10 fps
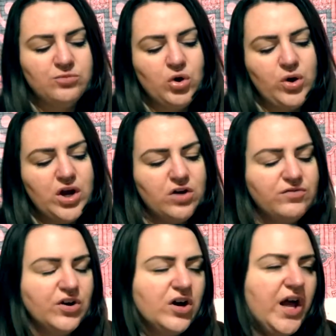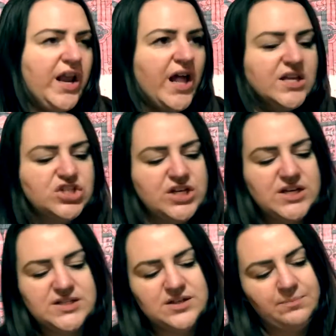going over
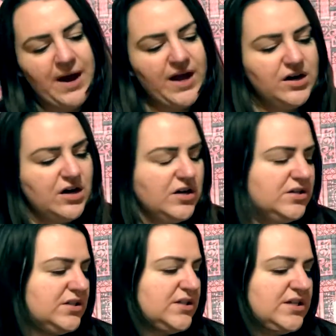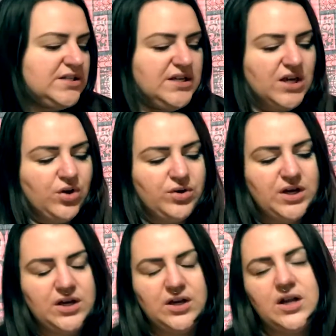analogies and patterns and
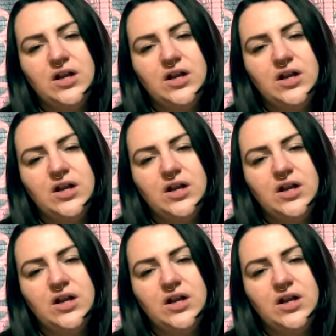decoding and